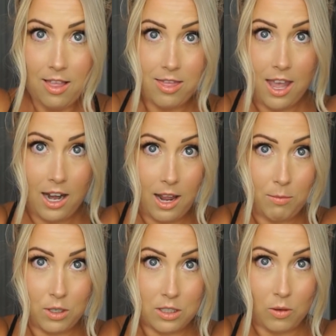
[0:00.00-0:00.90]
Then
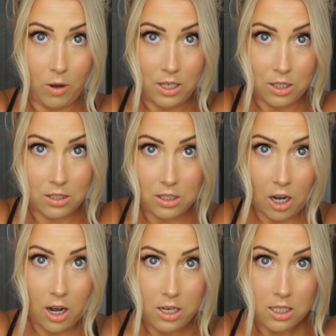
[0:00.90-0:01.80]
I'm just going to
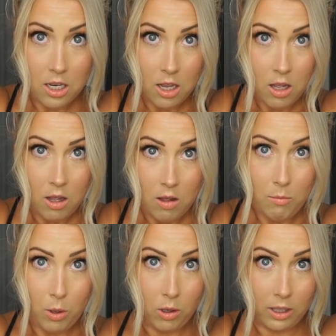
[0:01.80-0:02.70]
start
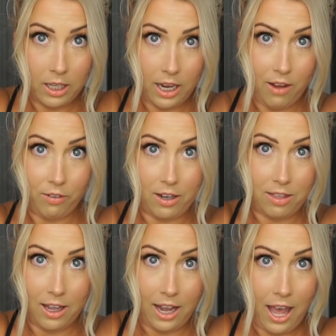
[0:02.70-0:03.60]
pulling
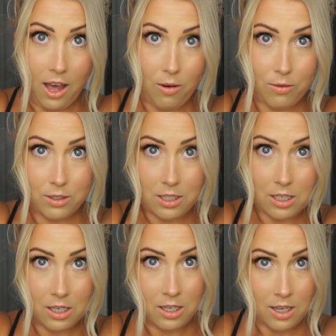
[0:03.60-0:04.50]
everything out
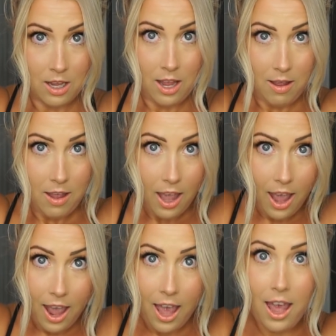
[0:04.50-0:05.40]

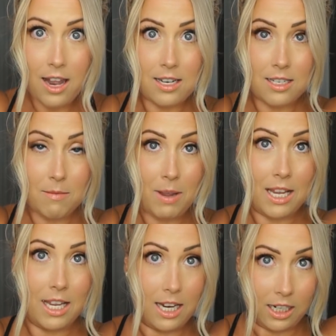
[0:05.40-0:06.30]
and
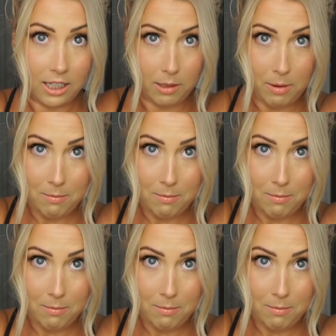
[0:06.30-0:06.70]
making it a little bit